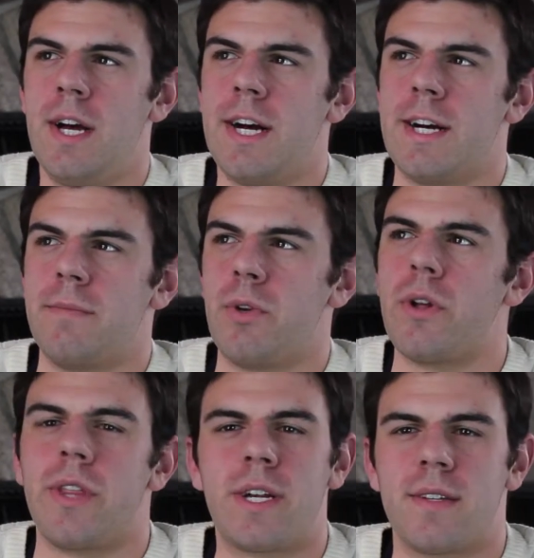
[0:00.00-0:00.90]
um, you
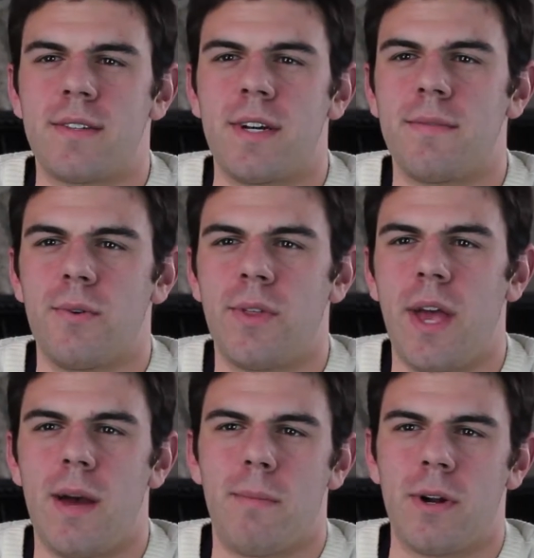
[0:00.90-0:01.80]
know they can stuff it with
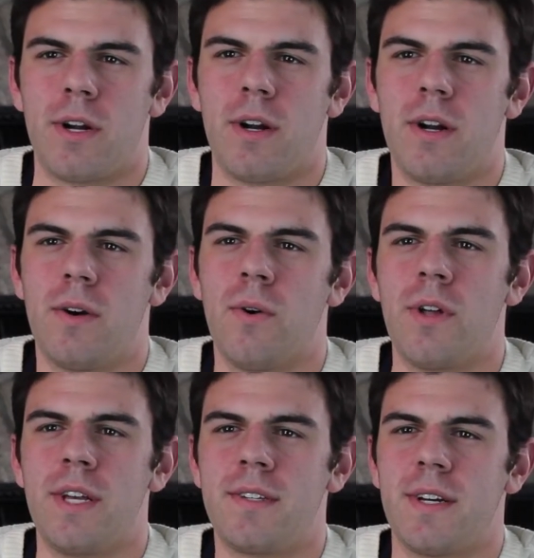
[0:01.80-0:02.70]
hamburger
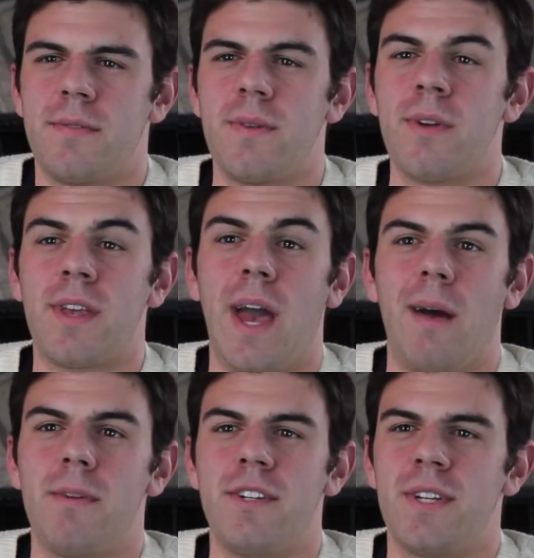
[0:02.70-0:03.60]
or they stuff it with
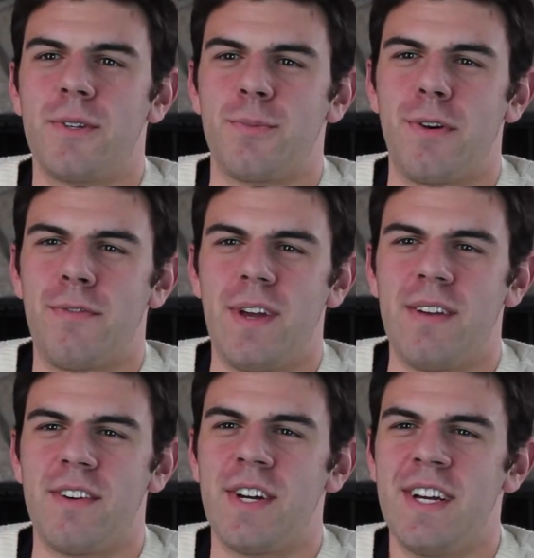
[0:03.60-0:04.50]
cabbage that was my
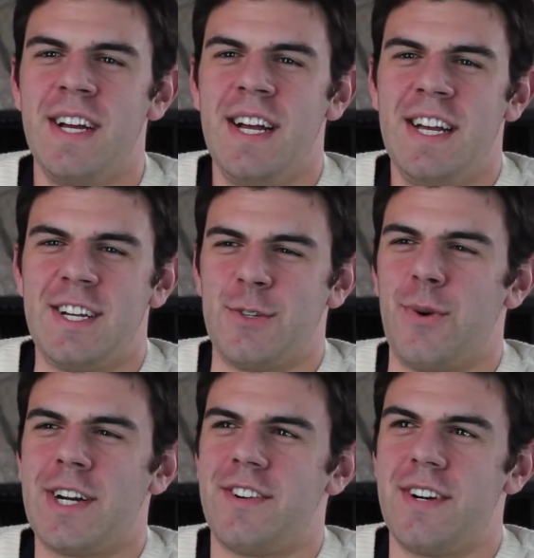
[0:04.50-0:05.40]
favorite because
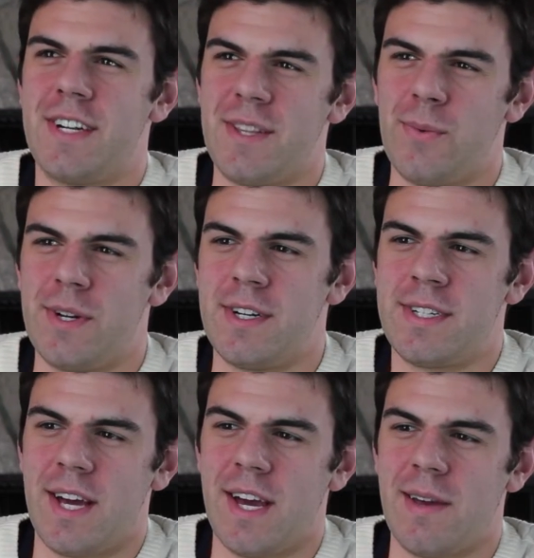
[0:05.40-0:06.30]
walking around in the
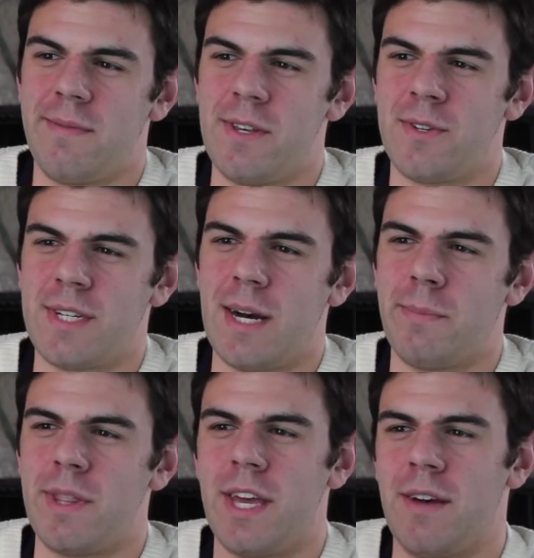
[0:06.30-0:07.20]
wintertime you
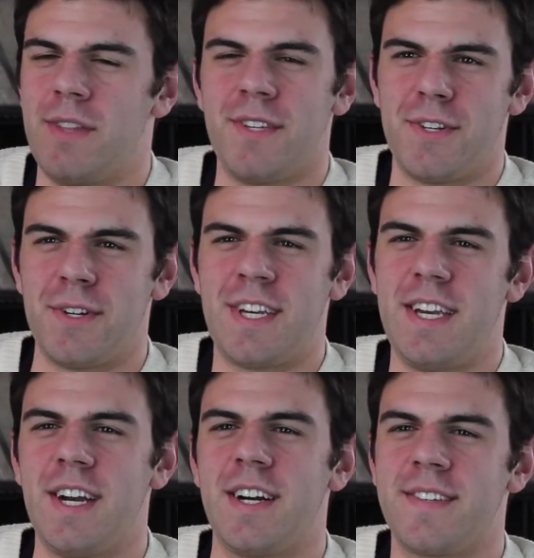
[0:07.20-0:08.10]
stop and they have these little
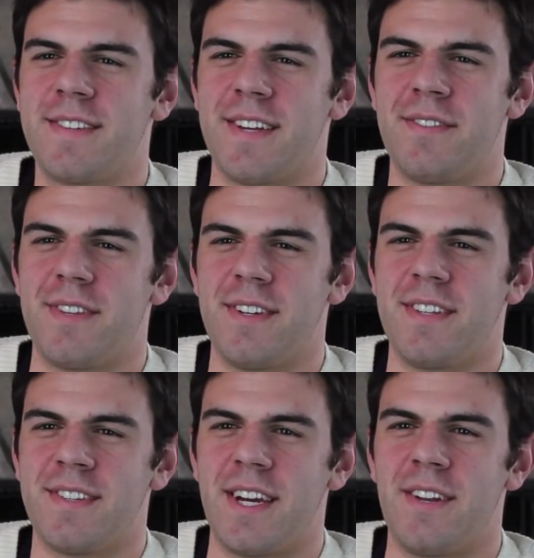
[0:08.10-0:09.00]
kiosks off the on
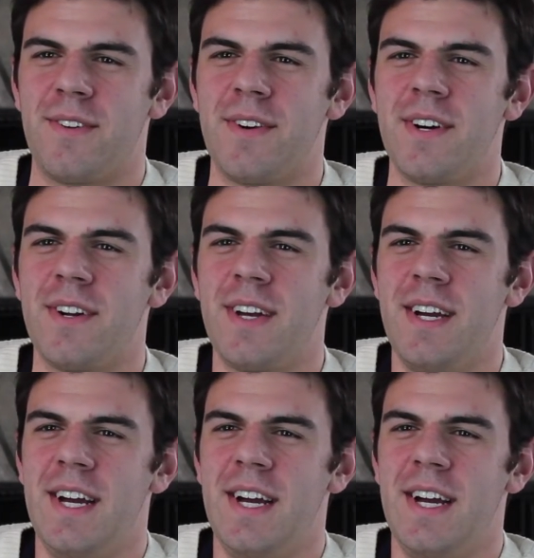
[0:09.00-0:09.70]
the side of the road